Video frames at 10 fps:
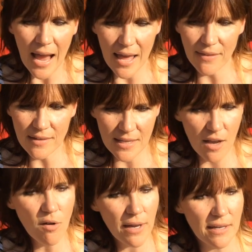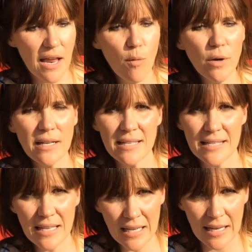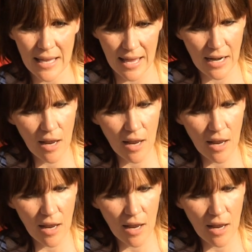And then say, okay, now we're gonna sing it again,